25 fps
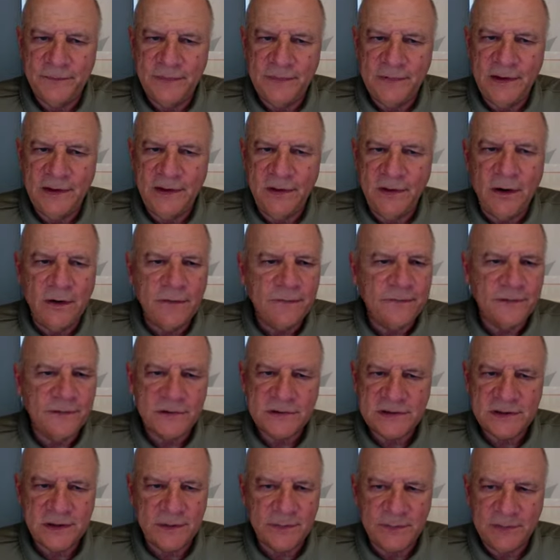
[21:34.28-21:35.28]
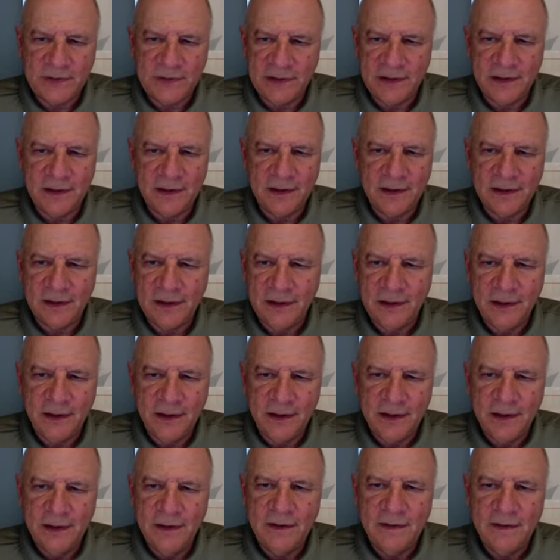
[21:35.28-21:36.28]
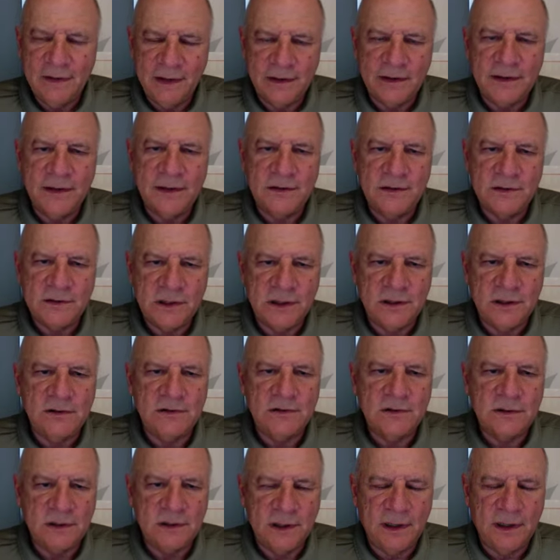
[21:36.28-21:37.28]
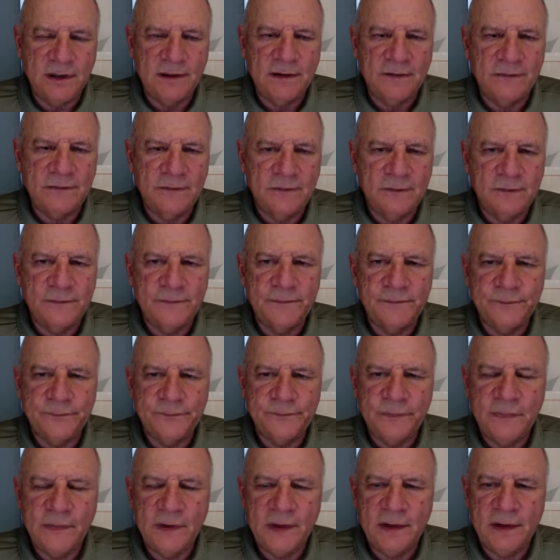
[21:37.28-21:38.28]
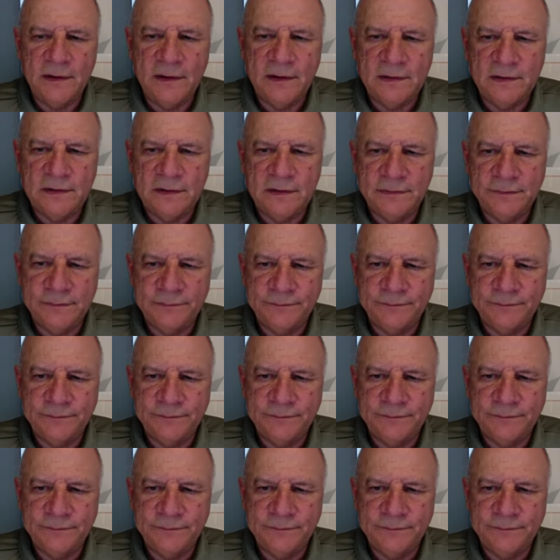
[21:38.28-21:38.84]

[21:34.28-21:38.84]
It offers something that can change a life. Yes.